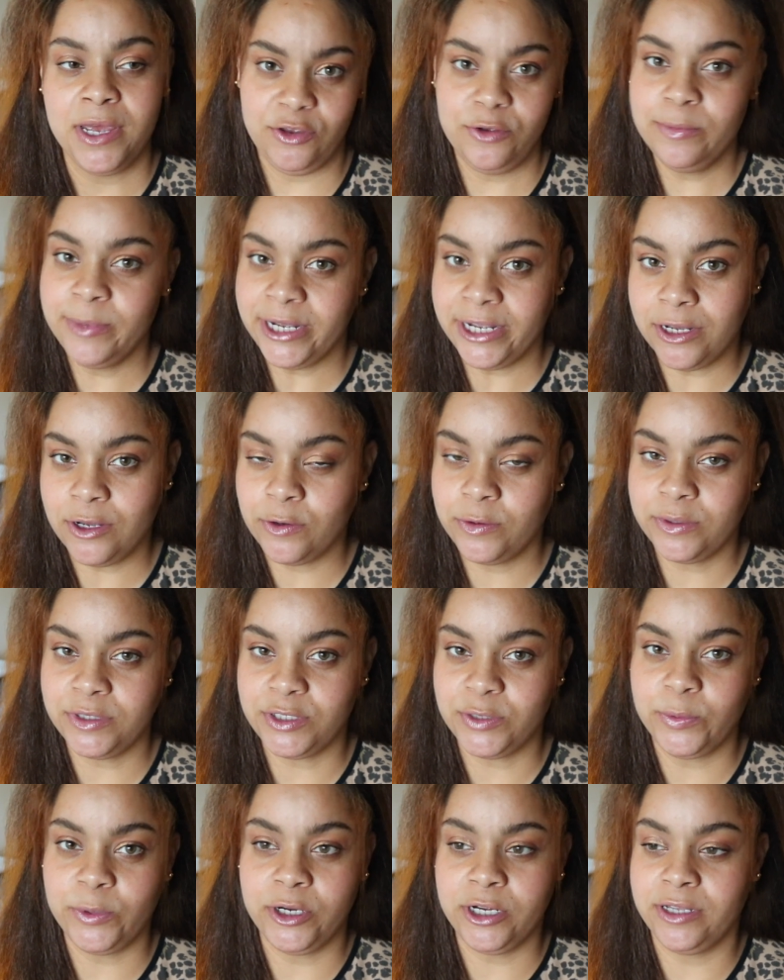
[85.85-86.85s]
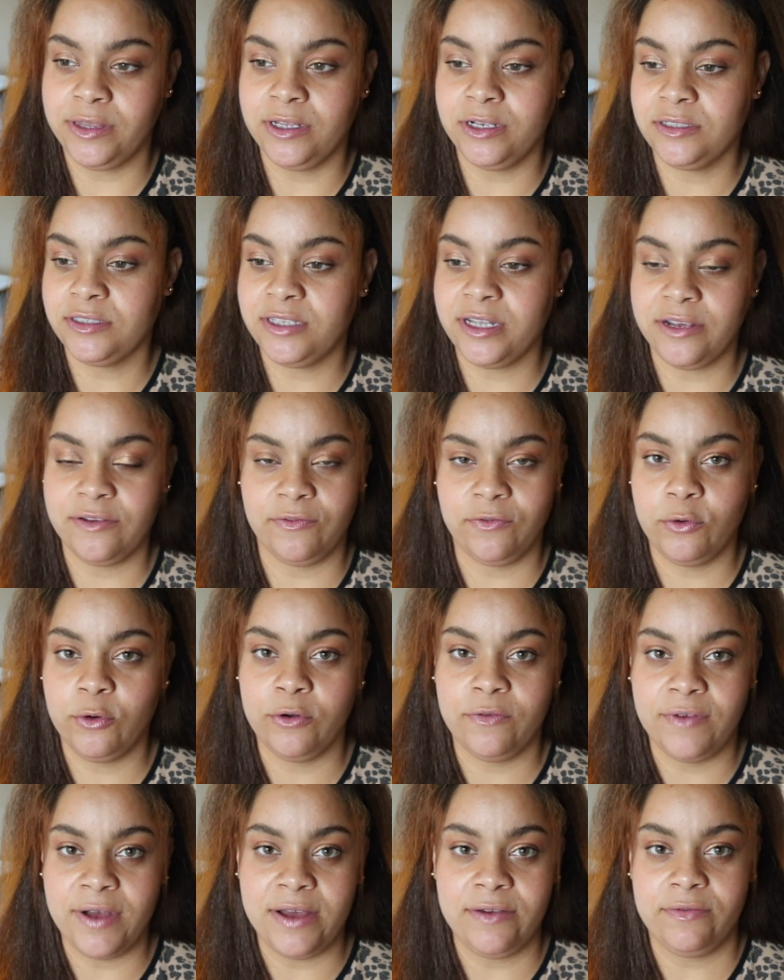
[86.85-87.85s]
You might go into work and there's like 4
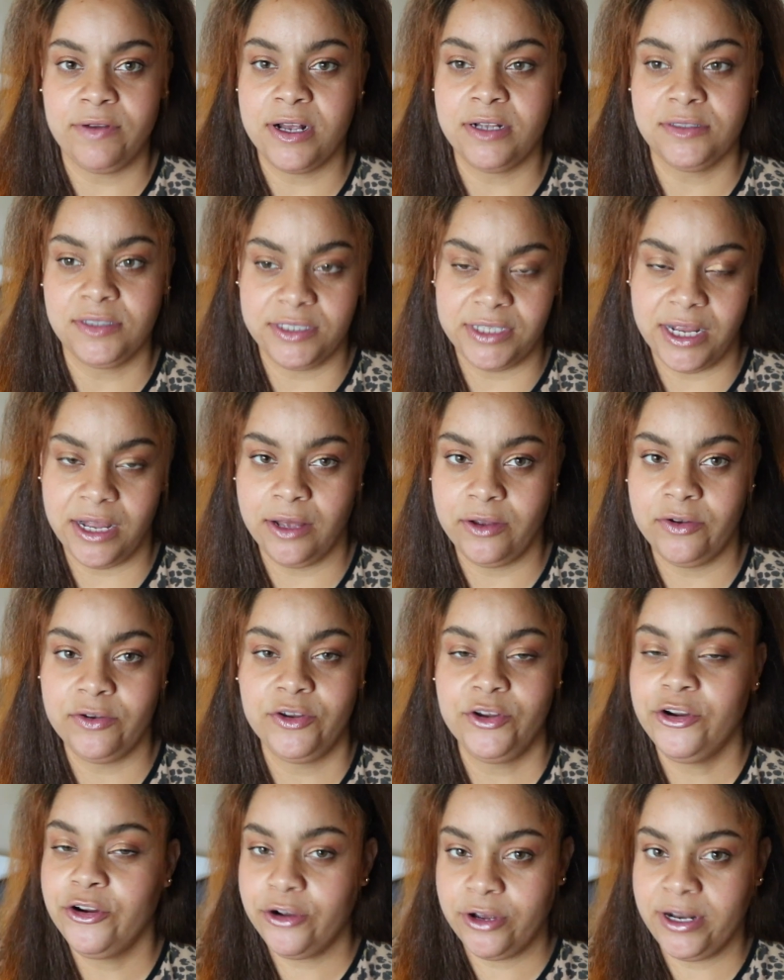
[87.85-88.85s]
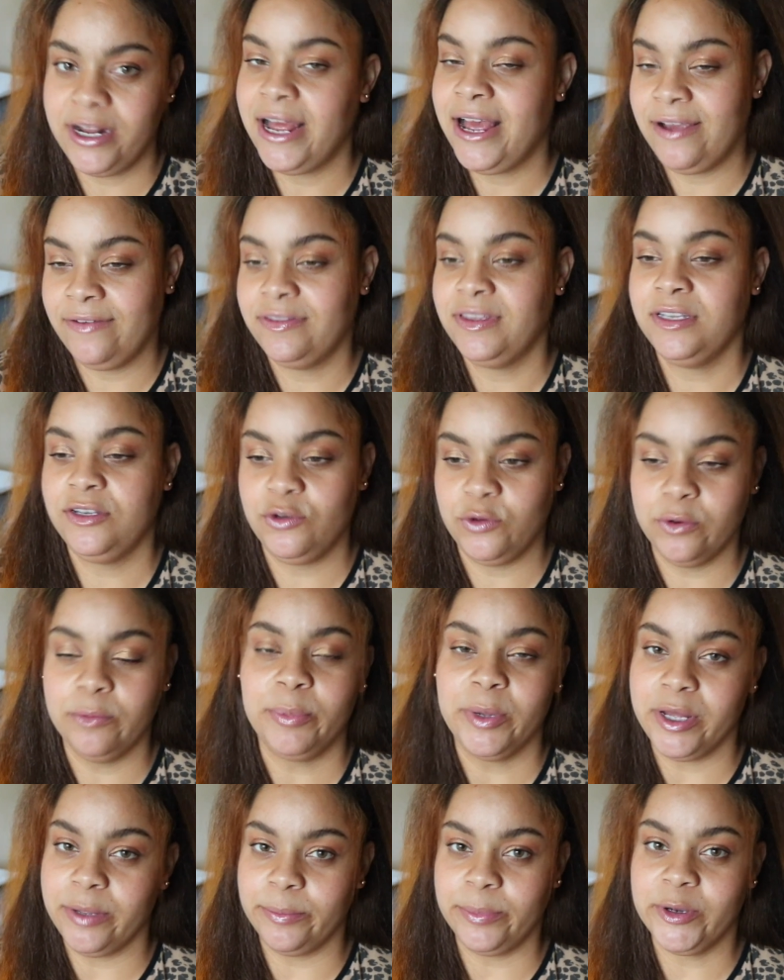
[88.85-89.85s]
or 5 routes down. You're gonna have to do a
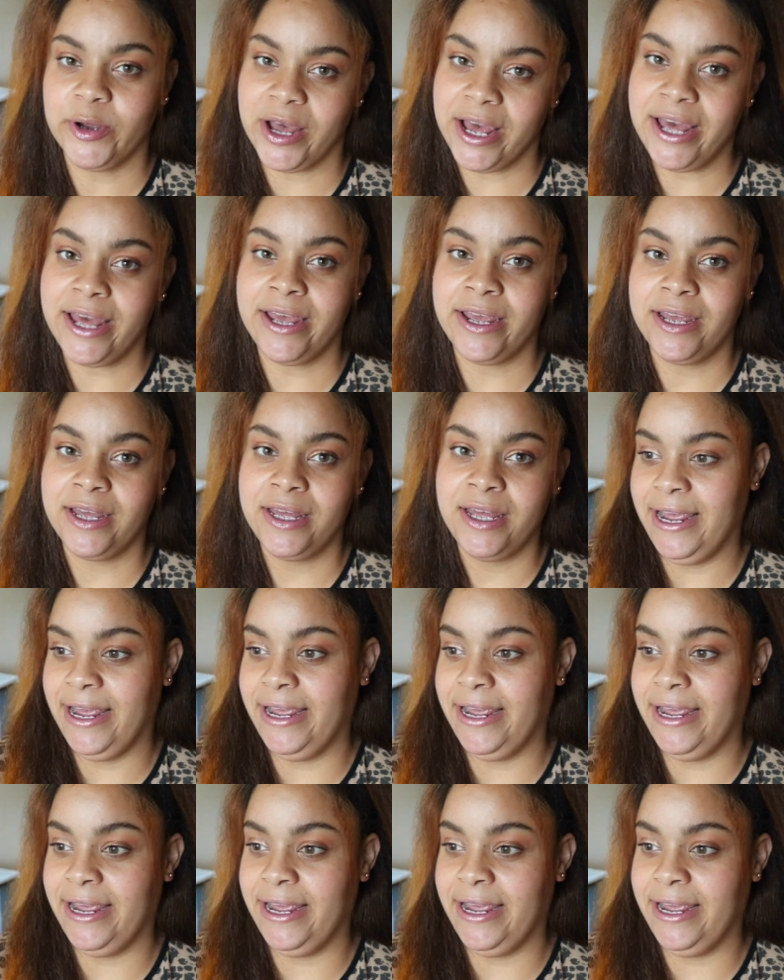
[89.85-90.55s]
bump, okay?